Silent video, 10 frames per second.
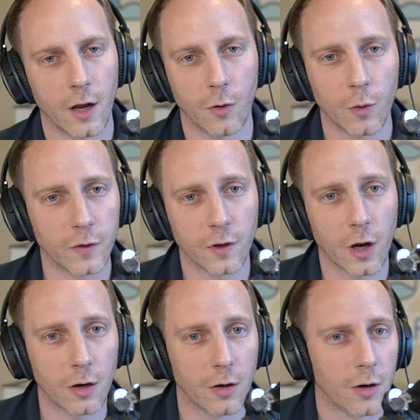And
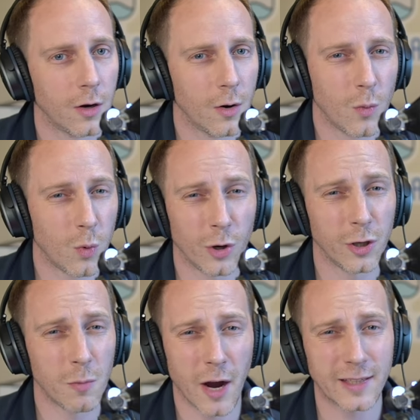also what
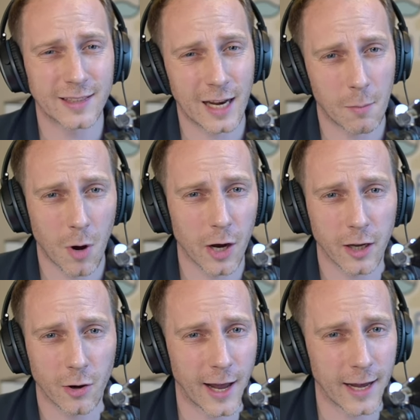you might sell and
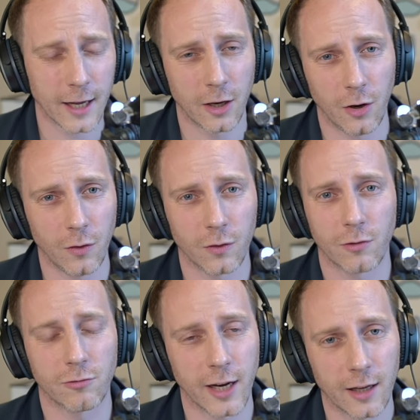market on Hacker News, Use.
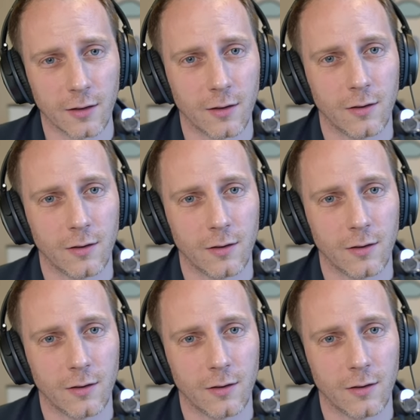Great.